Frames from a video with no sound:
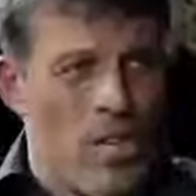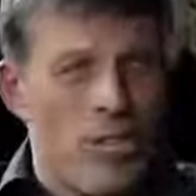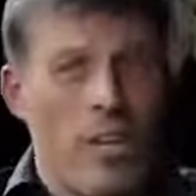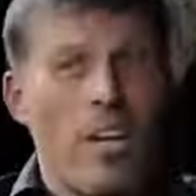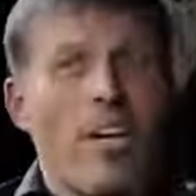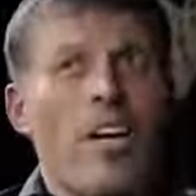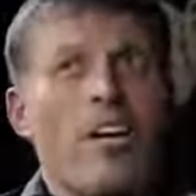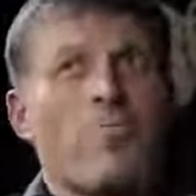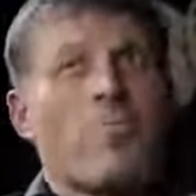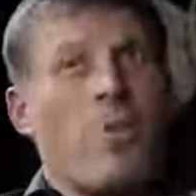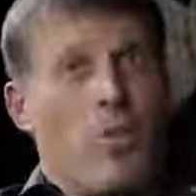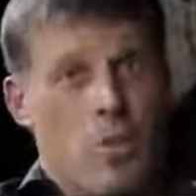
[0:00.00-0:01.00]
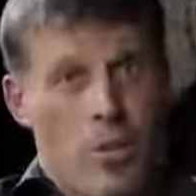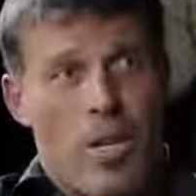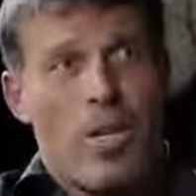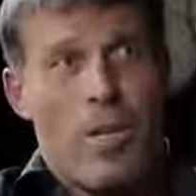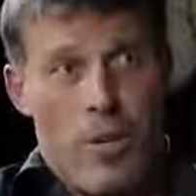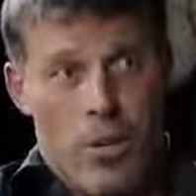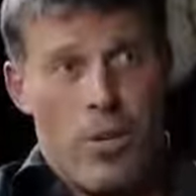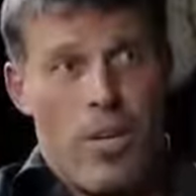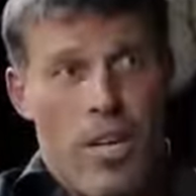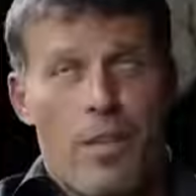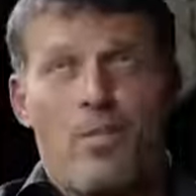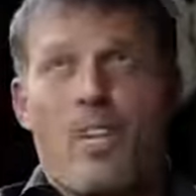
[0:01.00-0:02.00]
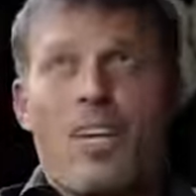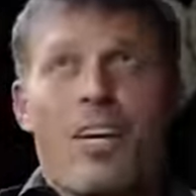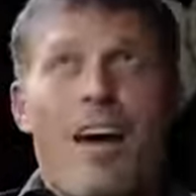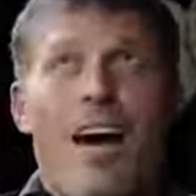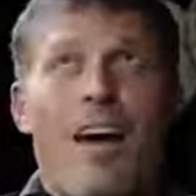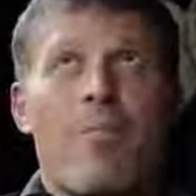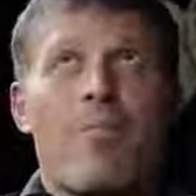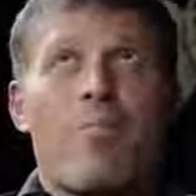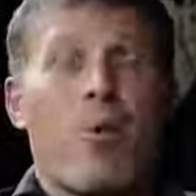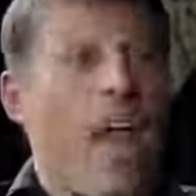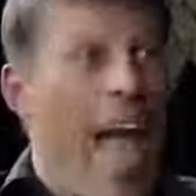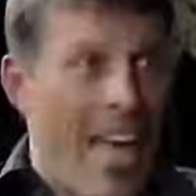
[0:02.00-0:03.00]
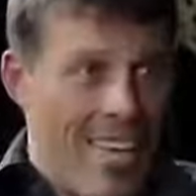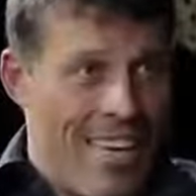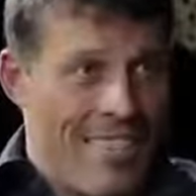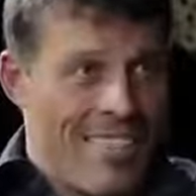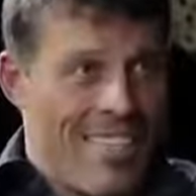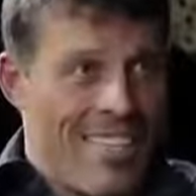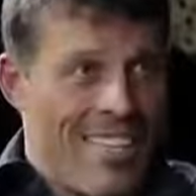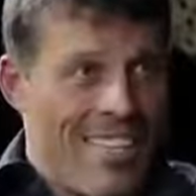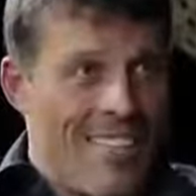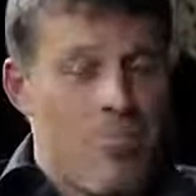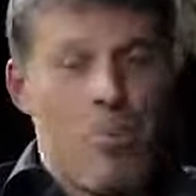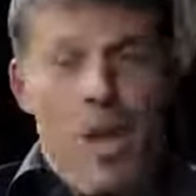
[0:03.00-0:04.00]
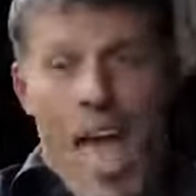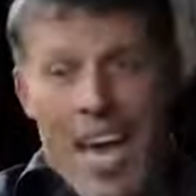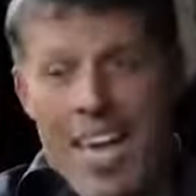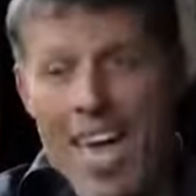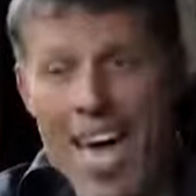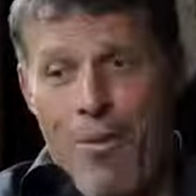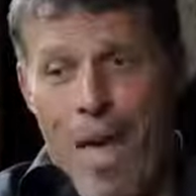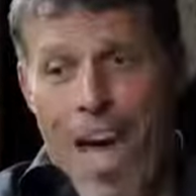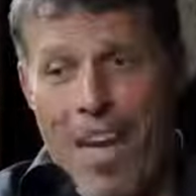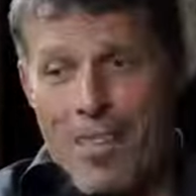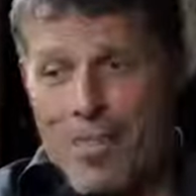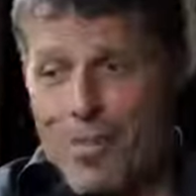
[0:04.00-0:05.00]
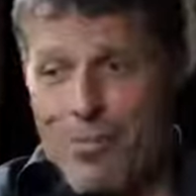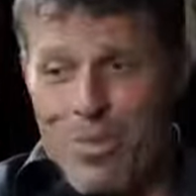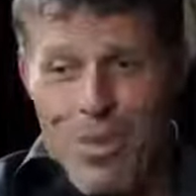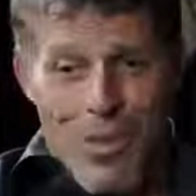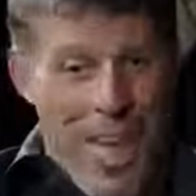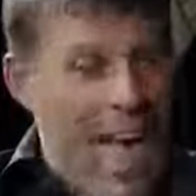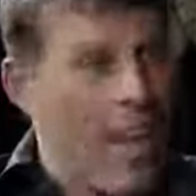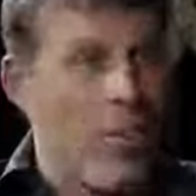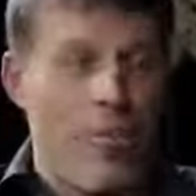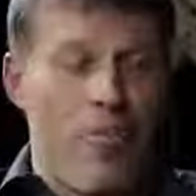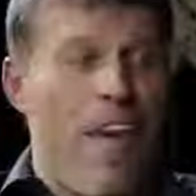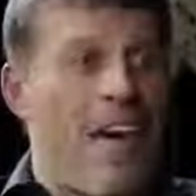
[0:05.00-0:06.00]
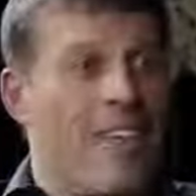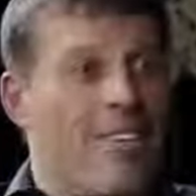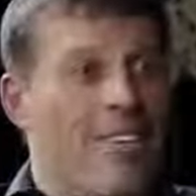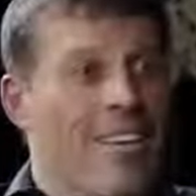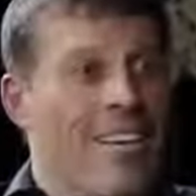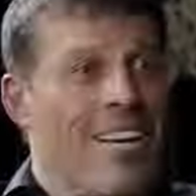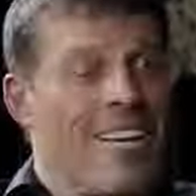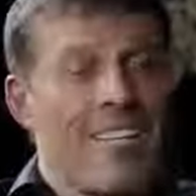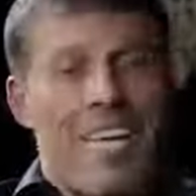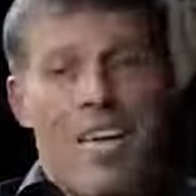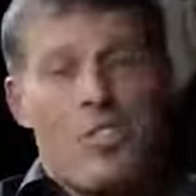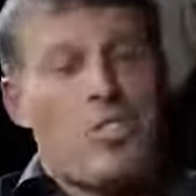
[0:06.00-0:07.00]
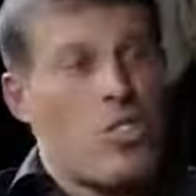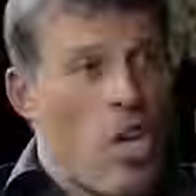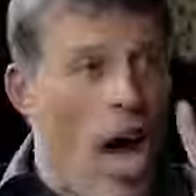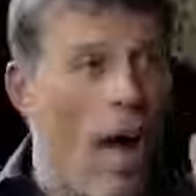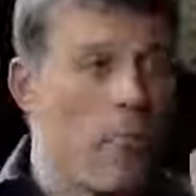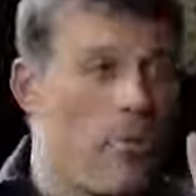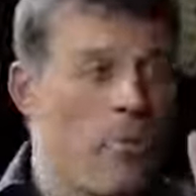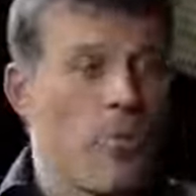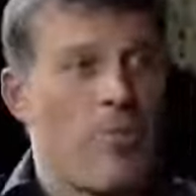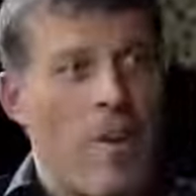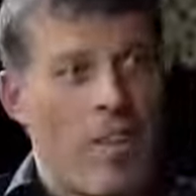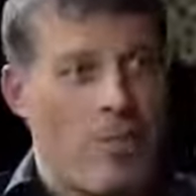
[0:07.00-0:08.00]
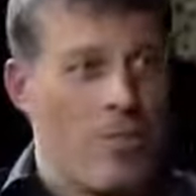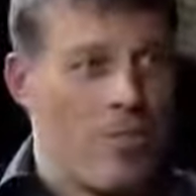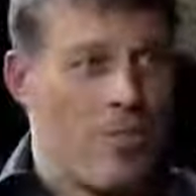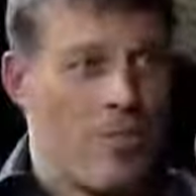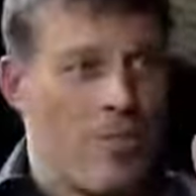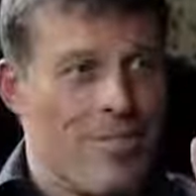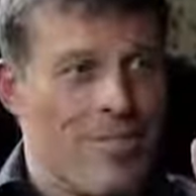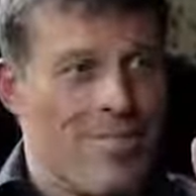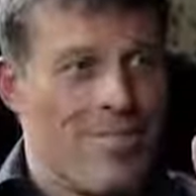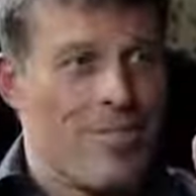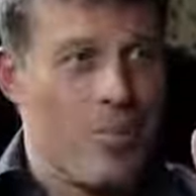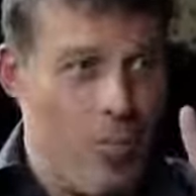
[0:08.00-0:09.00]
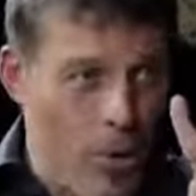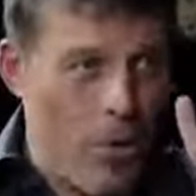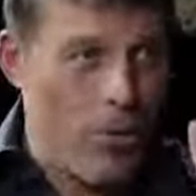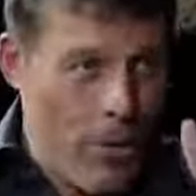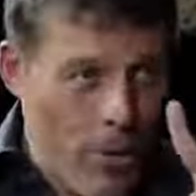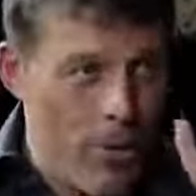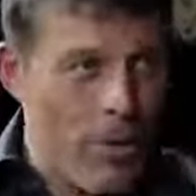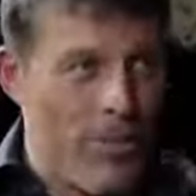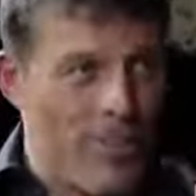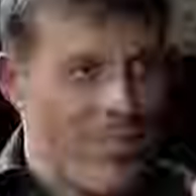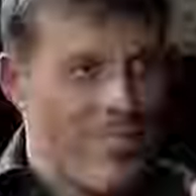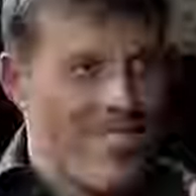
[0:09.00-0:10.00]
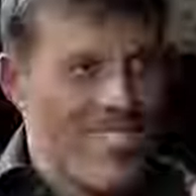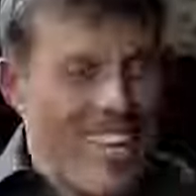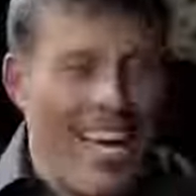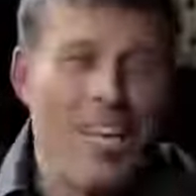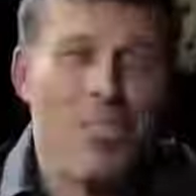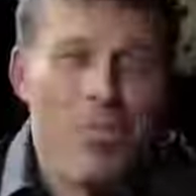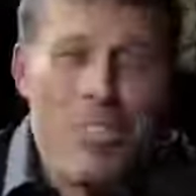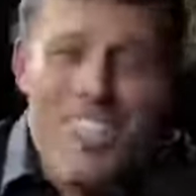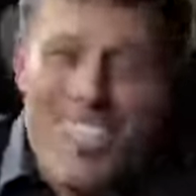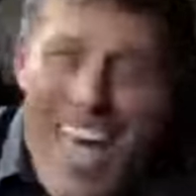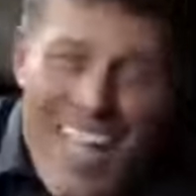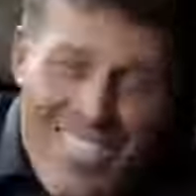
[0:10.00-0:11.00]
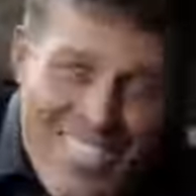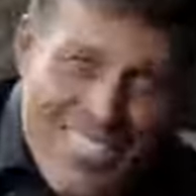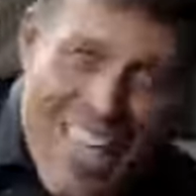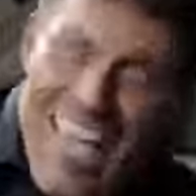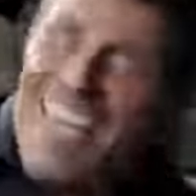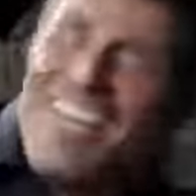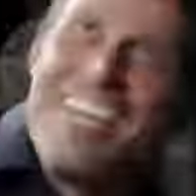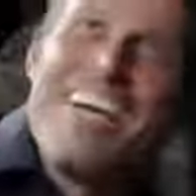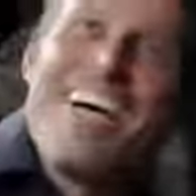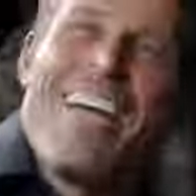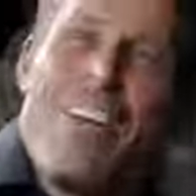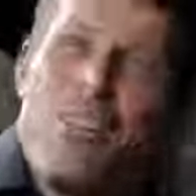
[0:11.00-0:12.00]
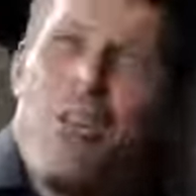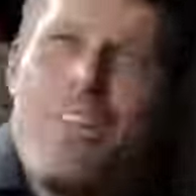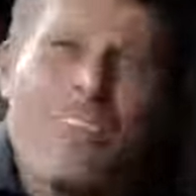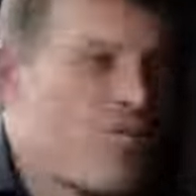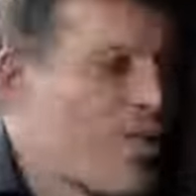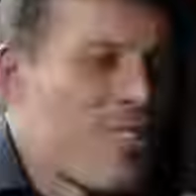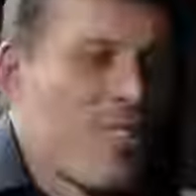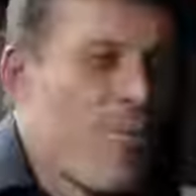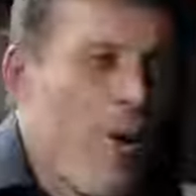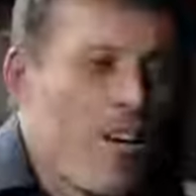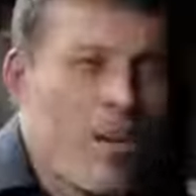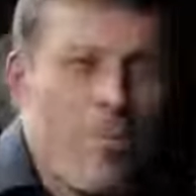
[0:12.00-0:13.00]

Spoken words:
to it. Yeah. But here's what an annuity is. Bernanke, as the head of the Fed, his top two investments were both annuities. Because I used to read these ads that say, they still market them. It